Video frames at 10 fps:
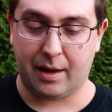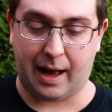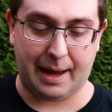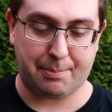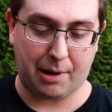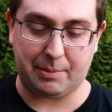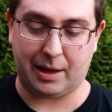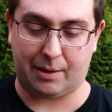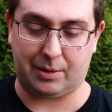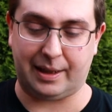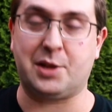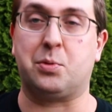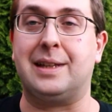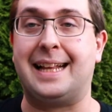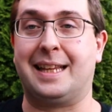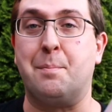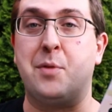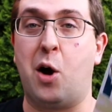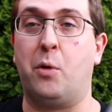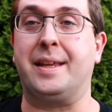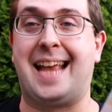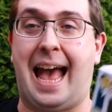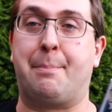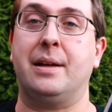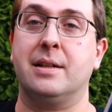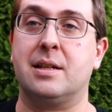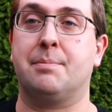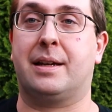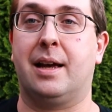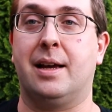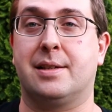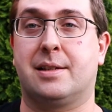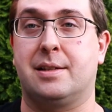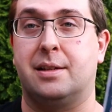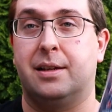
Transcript: I probably at least will let them know this happened because